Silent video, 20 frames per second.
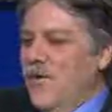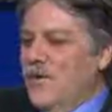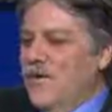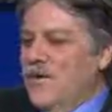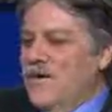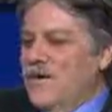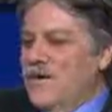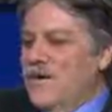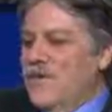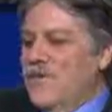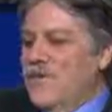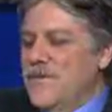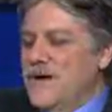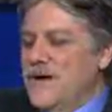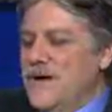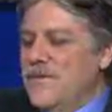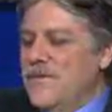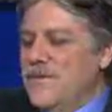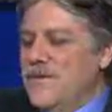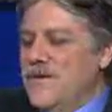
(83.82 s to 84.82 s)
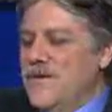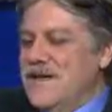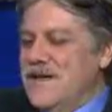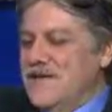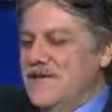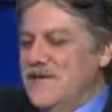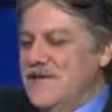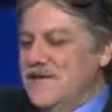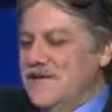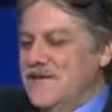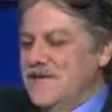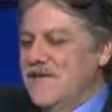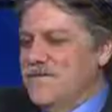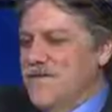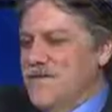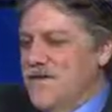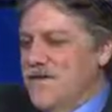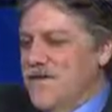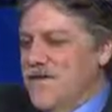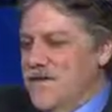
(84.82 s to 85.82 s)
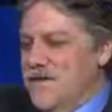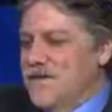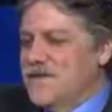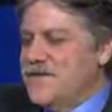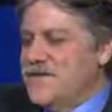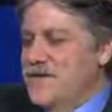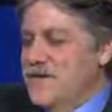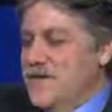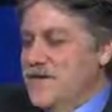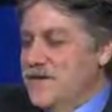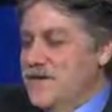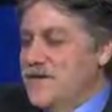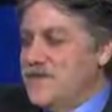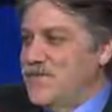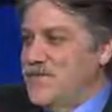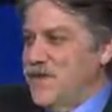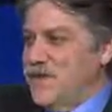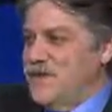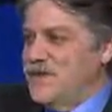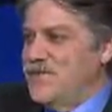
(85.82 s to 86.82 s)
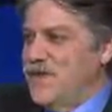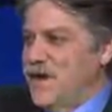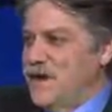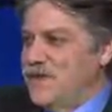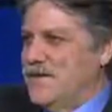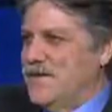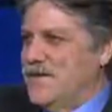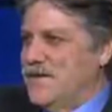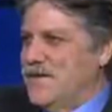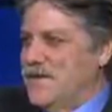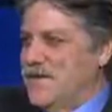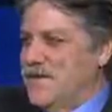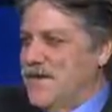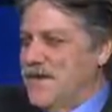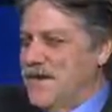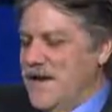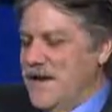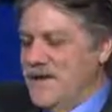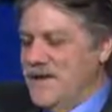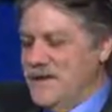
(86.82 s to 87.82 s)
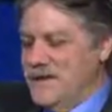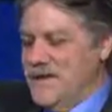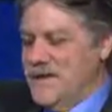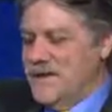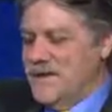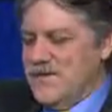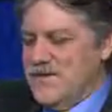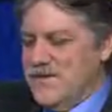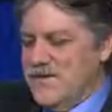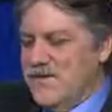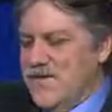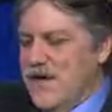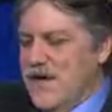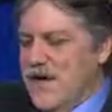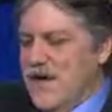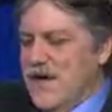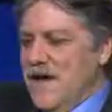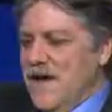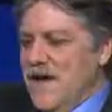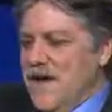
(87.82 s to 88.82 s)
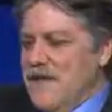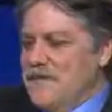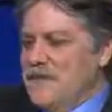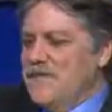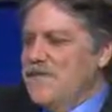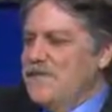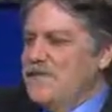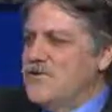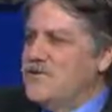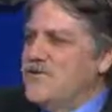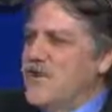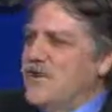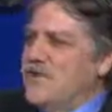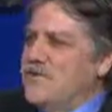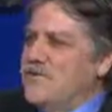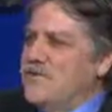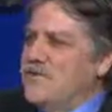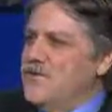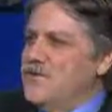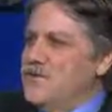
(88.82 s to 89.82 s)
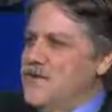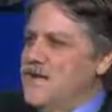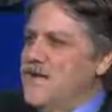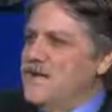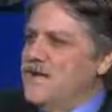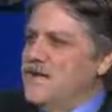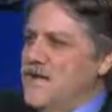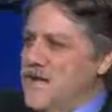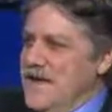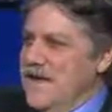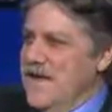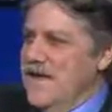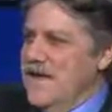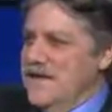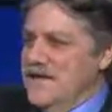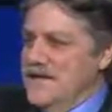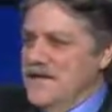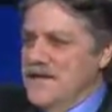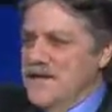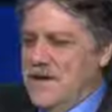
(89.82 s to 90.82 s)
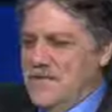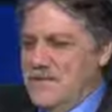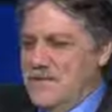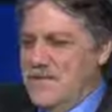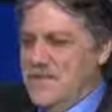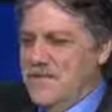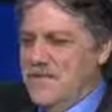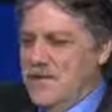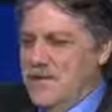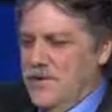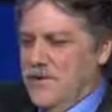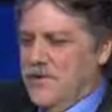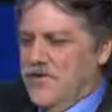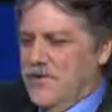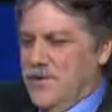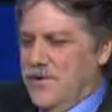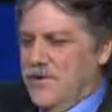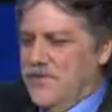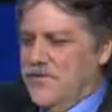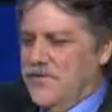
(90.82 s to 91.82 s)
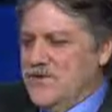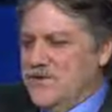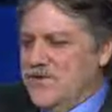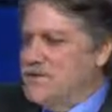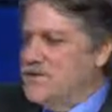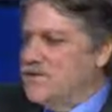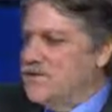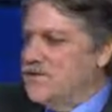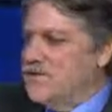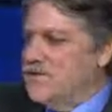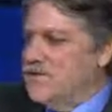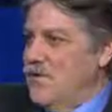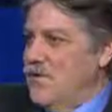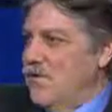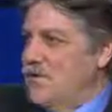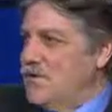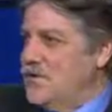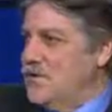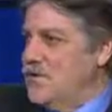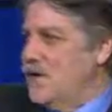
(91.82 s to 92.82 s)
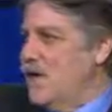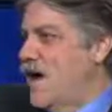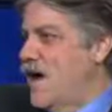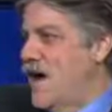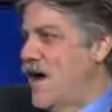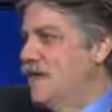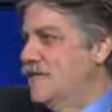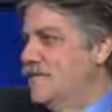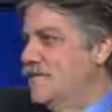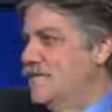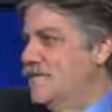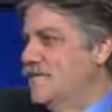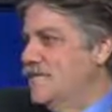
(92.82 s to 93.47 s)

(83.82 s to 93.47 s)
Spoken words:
Well, I think we have to keep this in this perspective, and that's this. Either the Shroud of Turin is the authentic burial shroud of Jesus, or it's not.